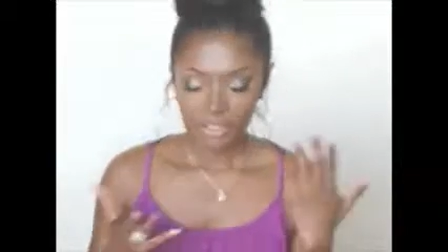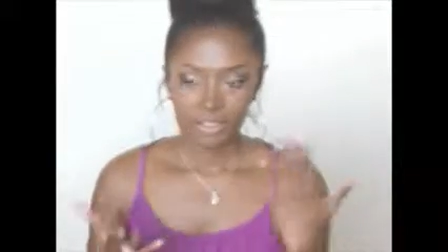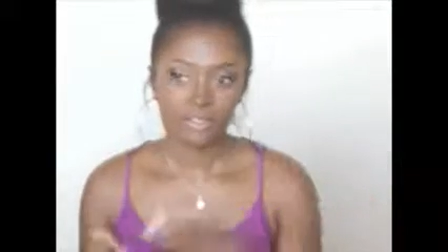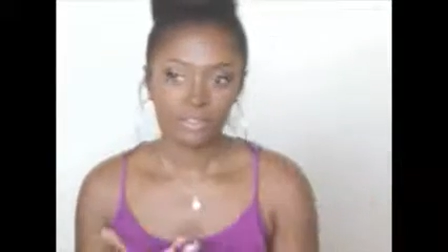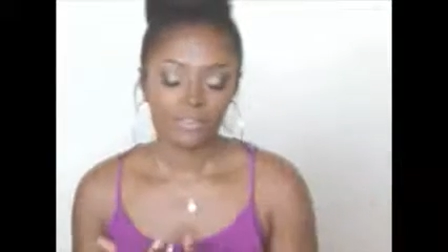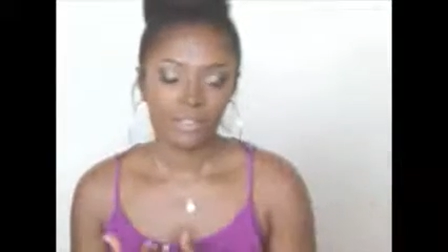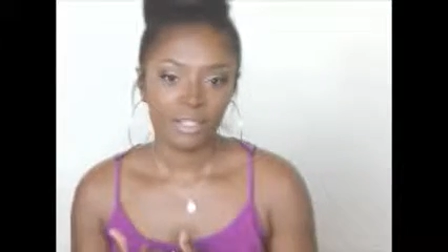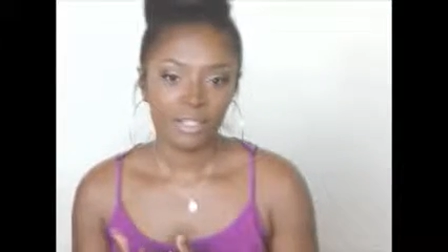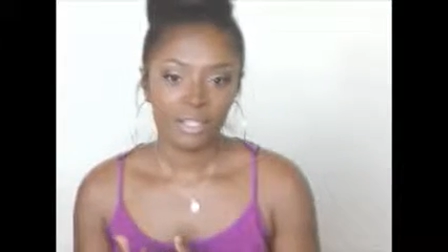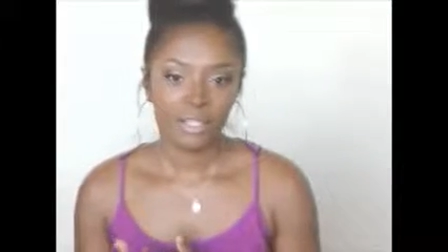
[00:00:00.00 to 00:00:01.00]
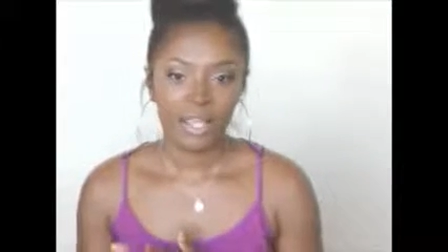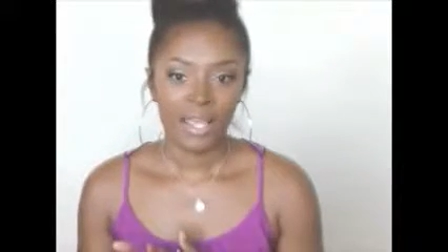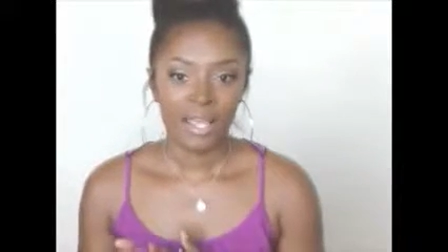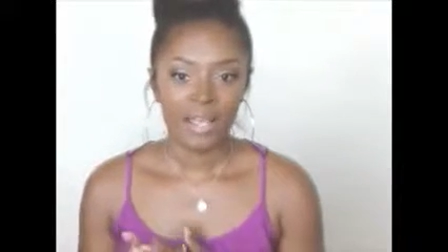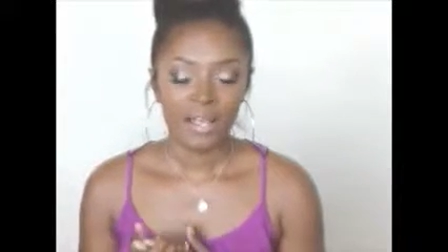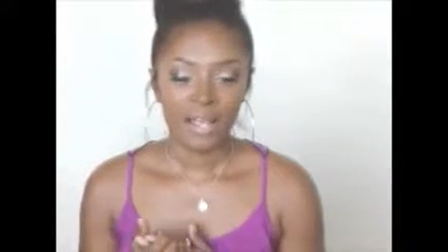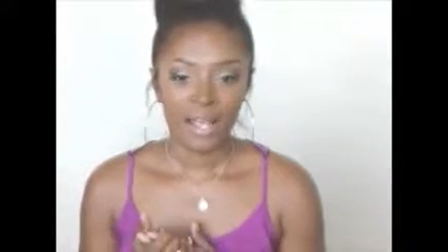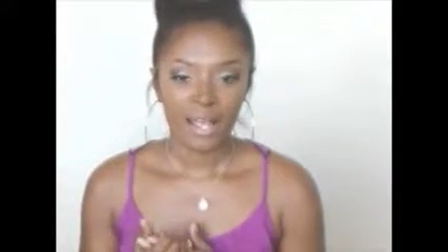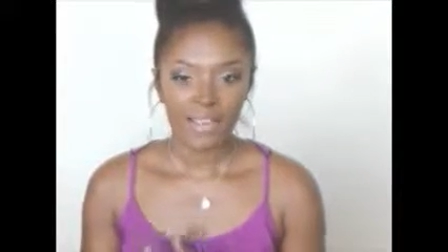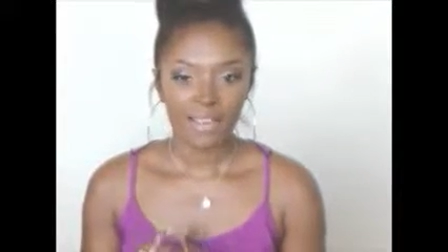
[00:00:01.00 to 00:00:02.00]
another thing that
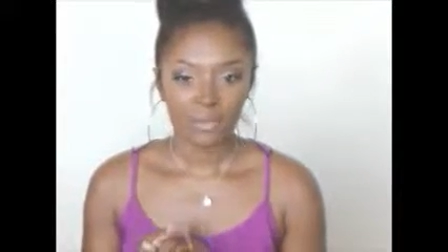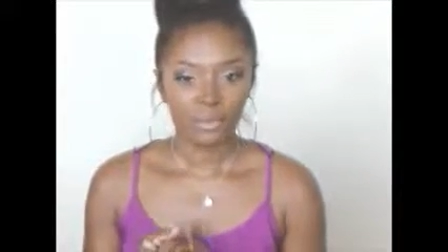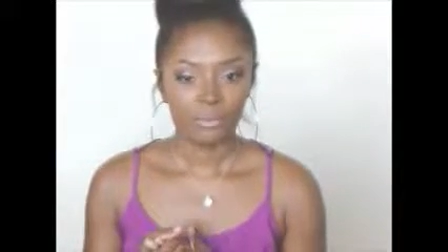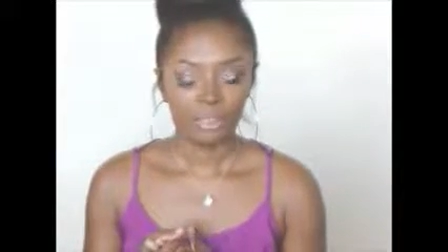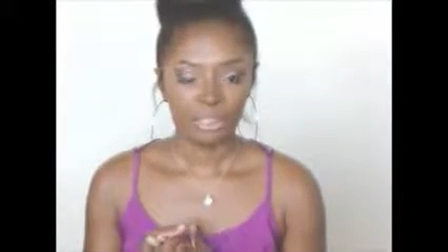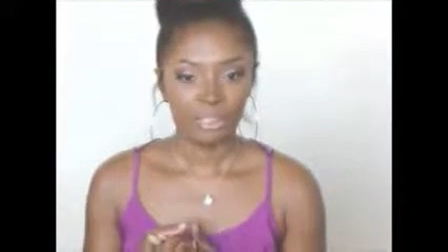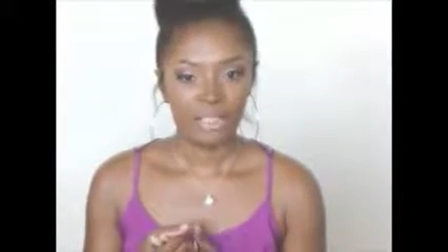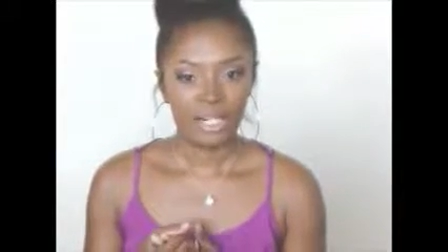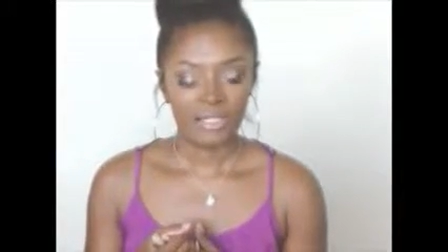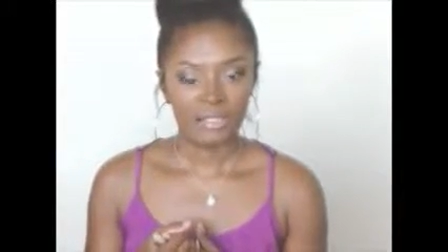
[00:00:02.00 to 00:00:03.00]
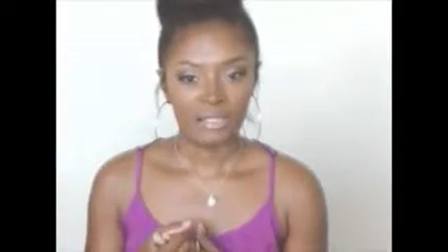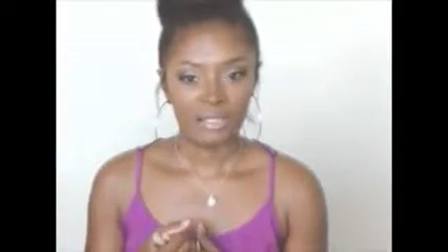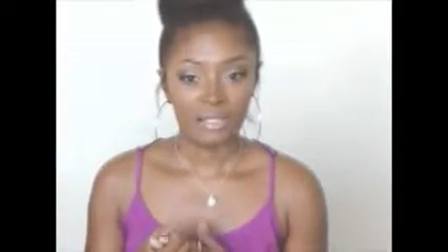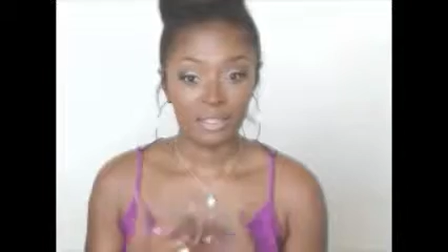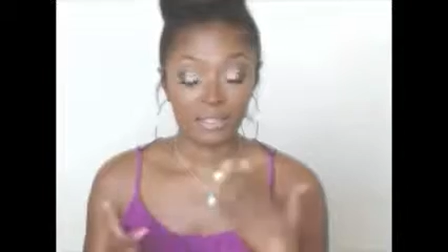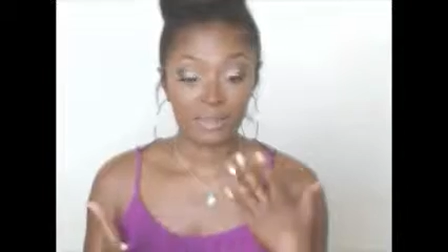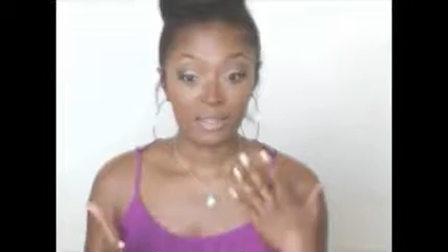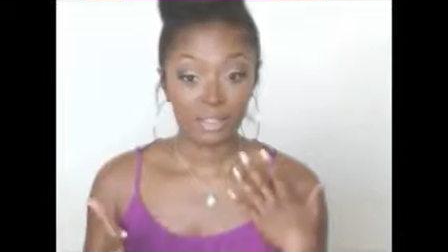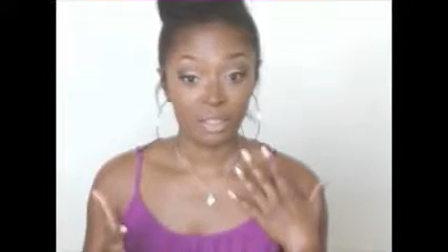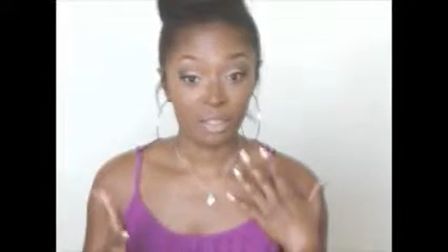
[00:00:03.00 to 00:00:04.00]
I think would be a good idea, and this
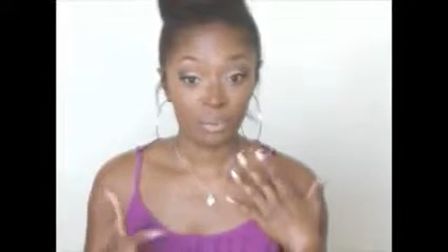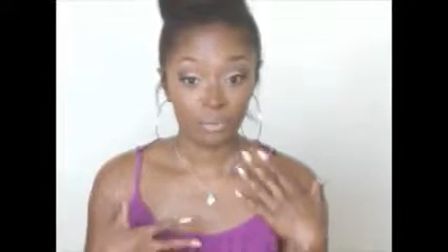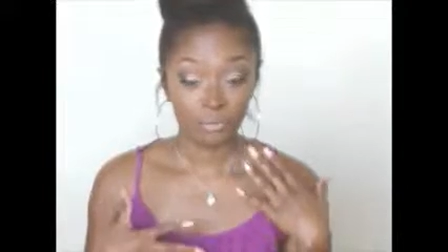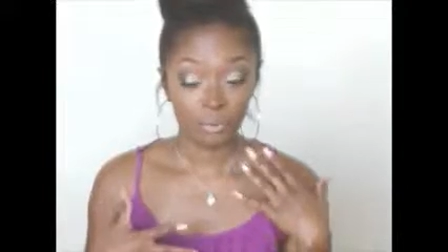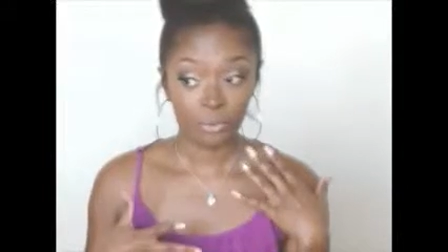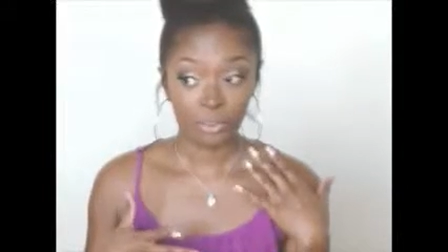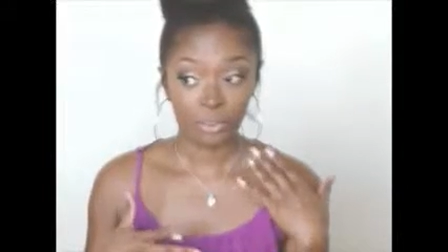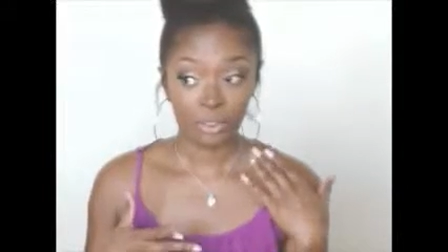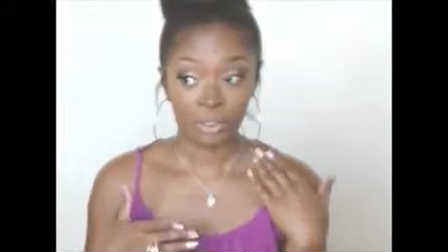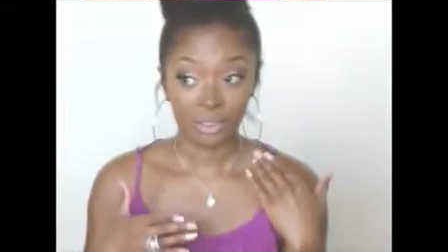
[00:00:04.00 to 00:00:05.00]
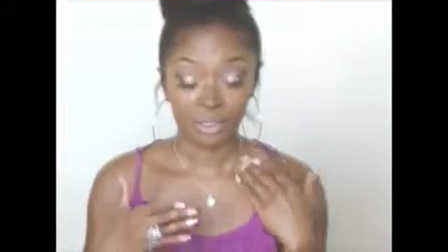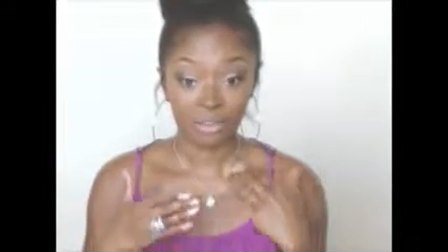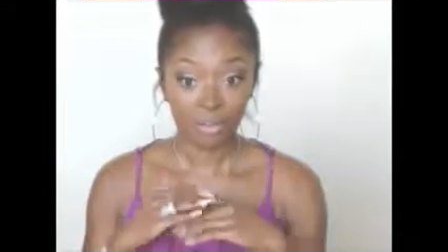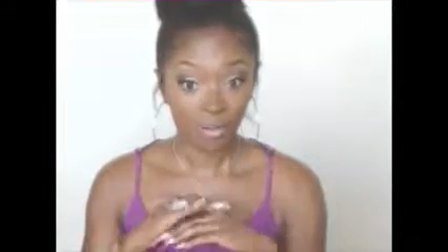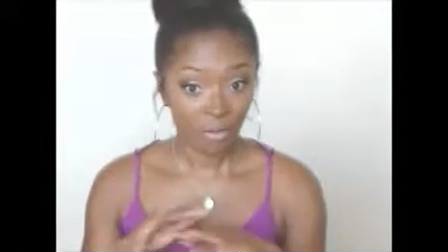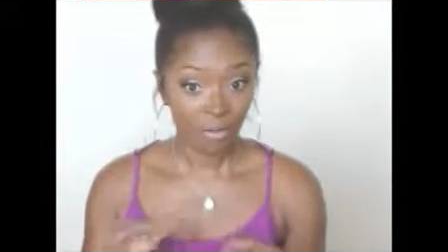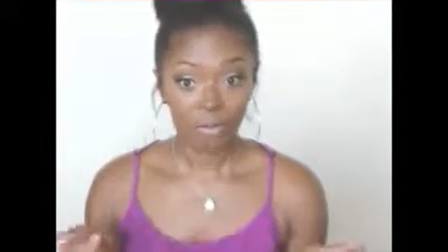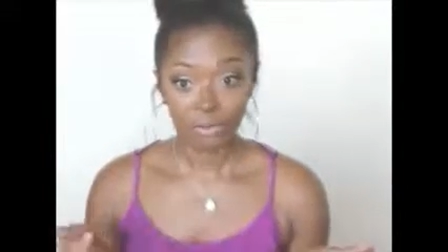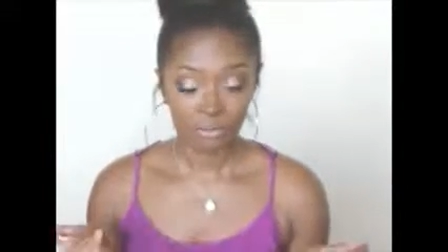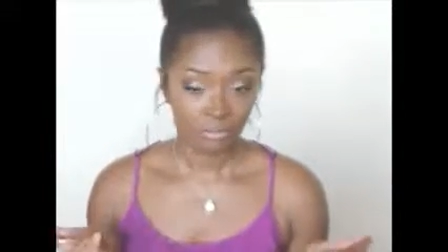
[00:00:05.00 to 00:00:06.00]
could go for
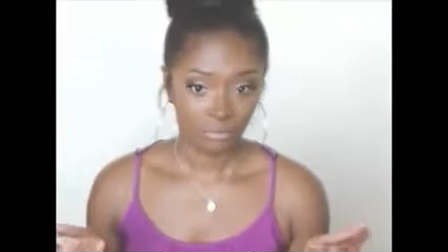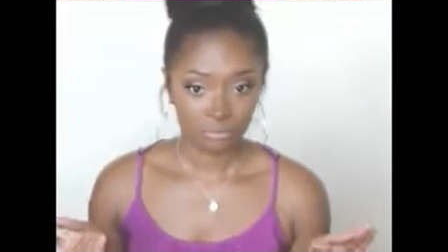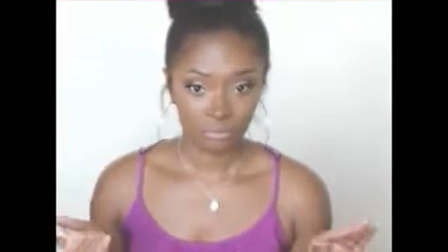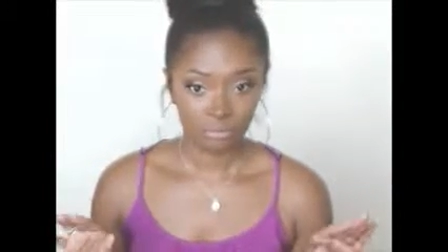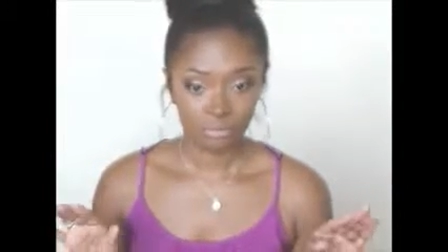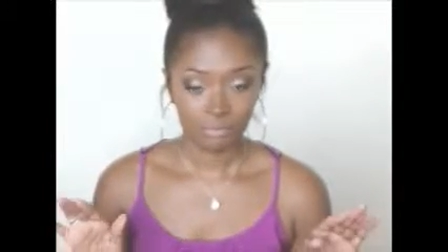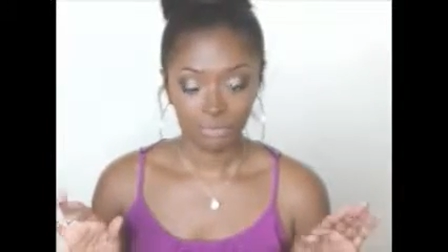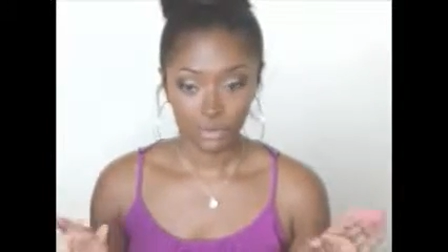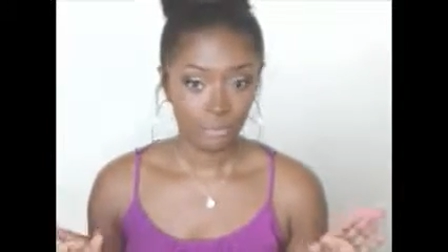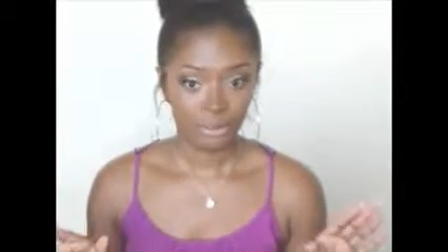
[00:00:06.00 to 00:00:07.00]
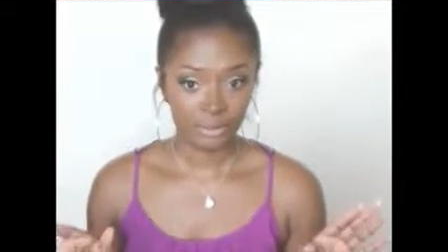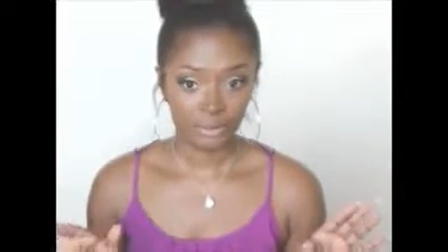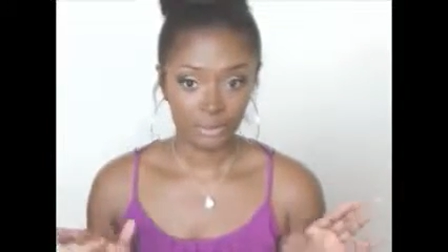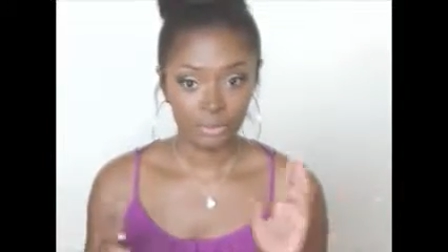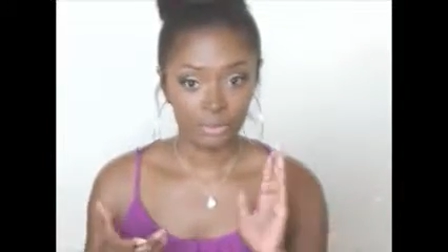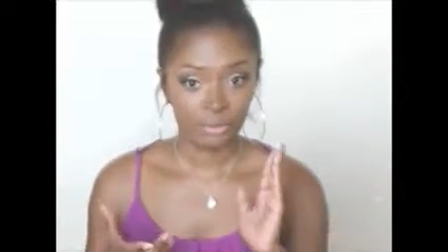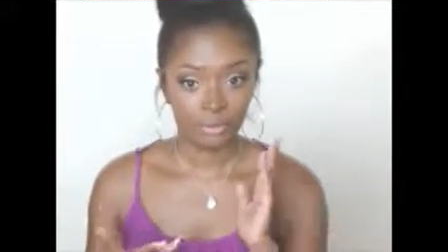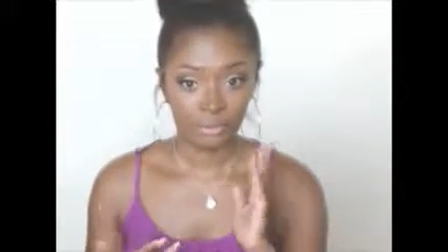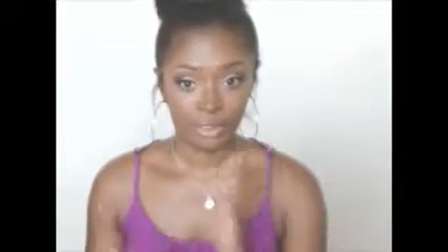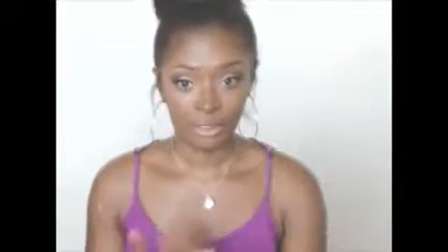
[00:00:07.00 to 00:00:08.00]
all students, you know,
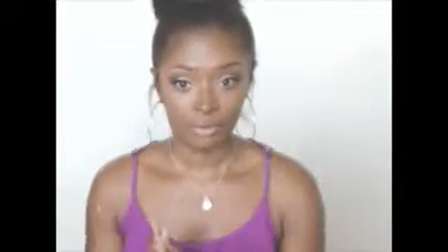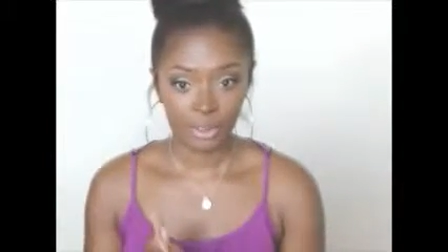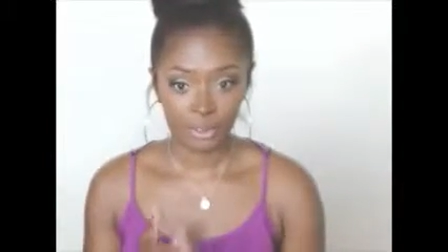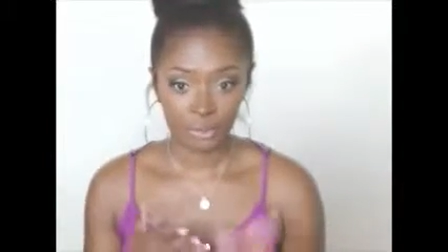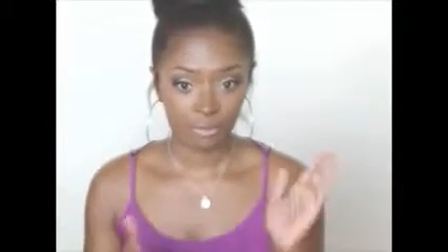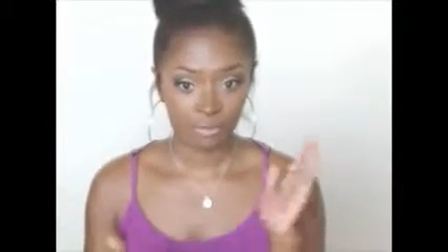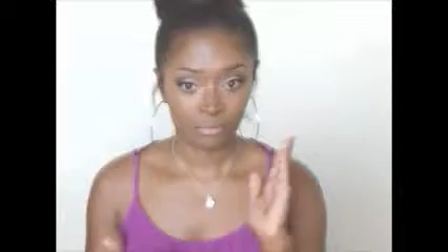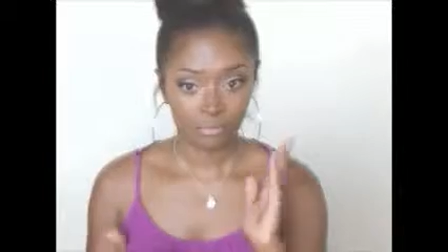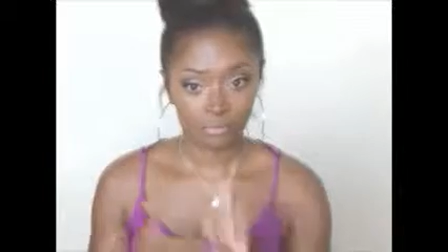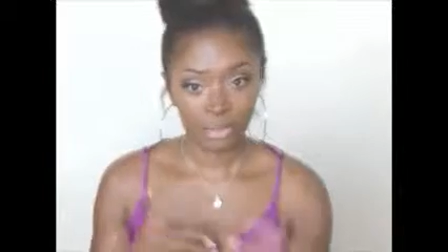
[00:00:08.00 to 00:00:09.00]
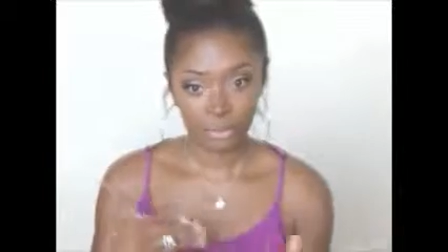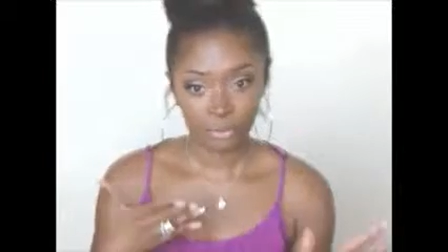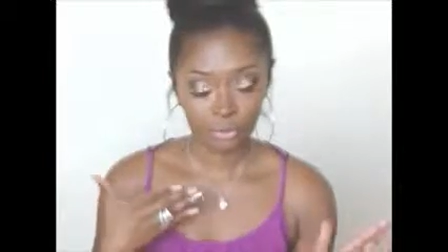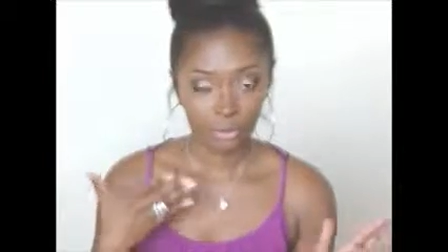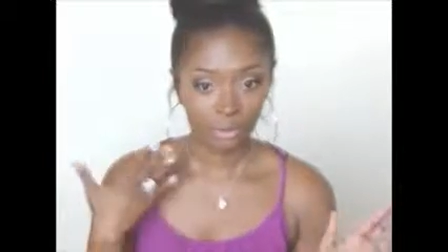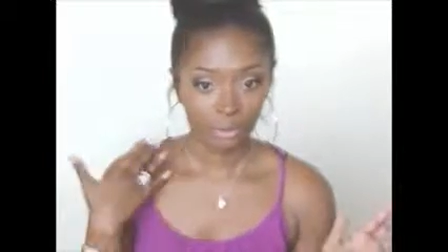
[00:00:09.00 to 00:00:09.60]
elementary, middle,